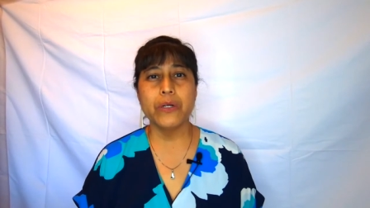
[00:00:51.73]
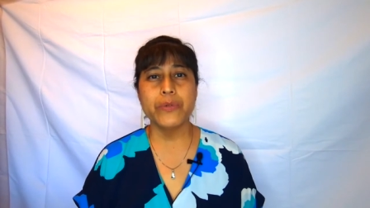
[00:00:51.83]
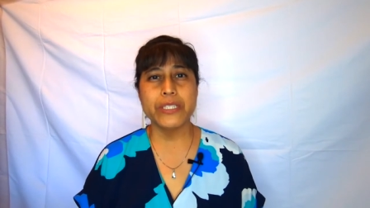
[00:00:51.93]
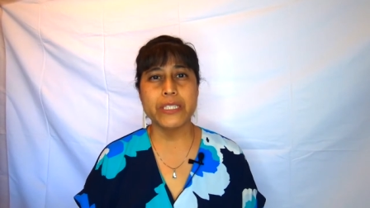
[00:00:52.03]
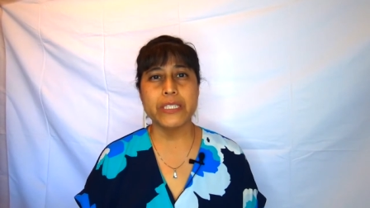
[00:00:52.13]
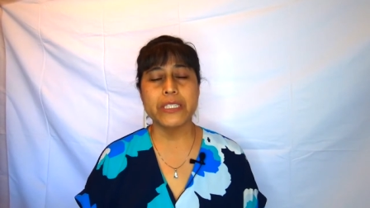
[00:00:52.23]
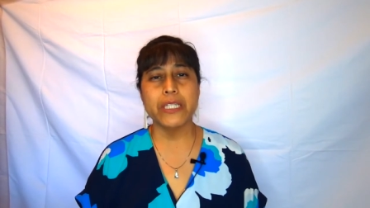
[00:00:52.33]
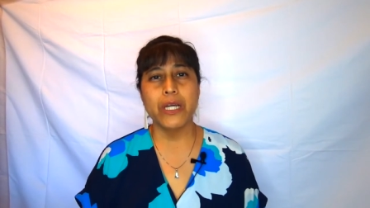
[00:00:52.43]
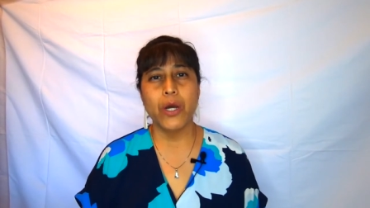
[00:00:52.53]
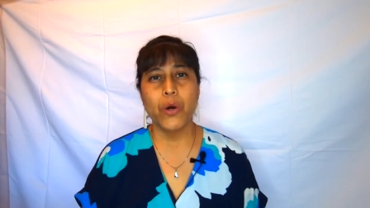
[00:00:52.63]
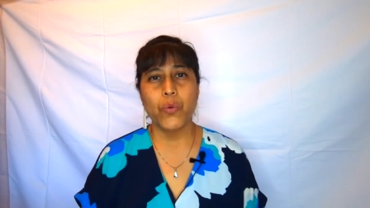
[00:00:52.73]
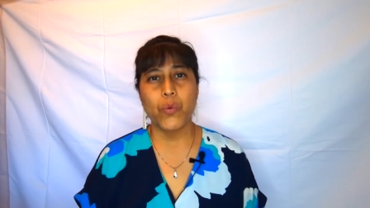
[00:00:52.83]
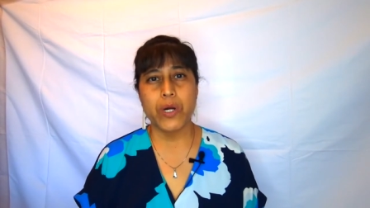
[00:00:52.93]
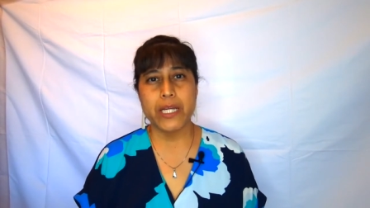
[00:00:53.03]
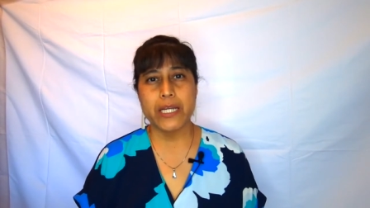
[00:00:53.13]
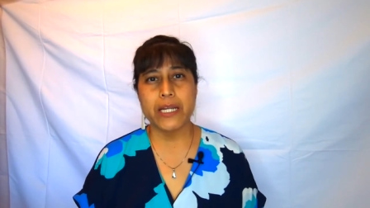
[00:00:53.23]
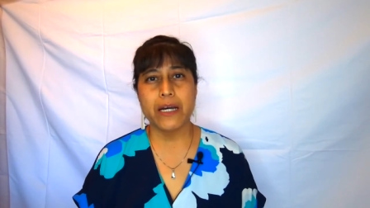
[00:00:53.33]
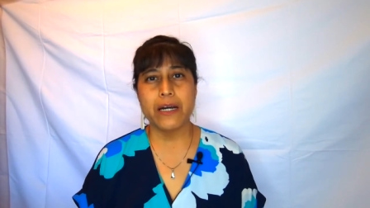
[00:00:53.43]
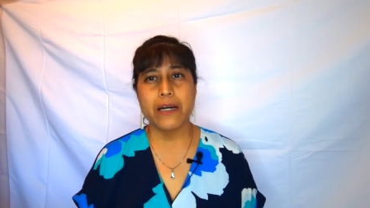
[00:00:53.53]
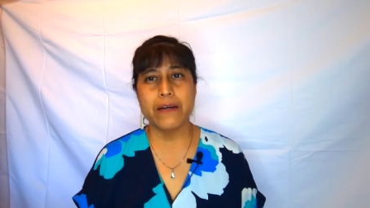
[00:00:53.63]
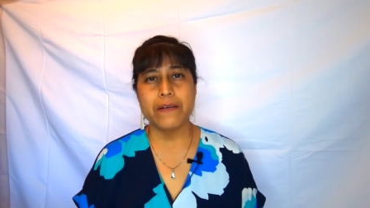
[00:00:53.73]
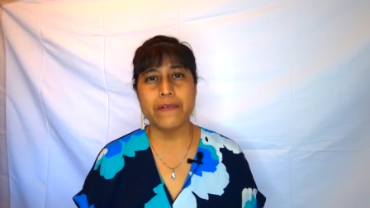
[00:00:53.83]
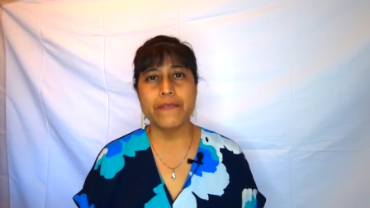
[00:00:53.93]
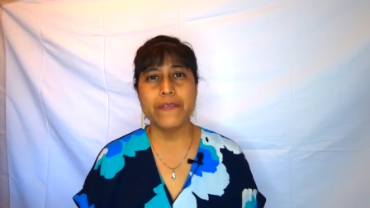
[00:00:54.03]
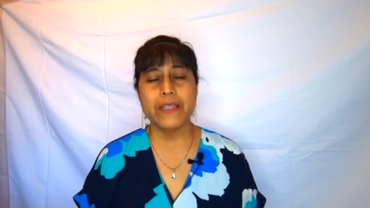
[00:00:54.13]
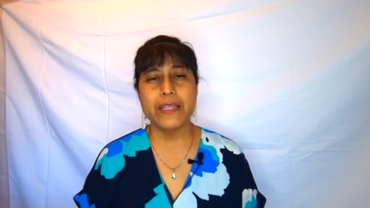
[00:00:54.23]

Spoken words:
which is one of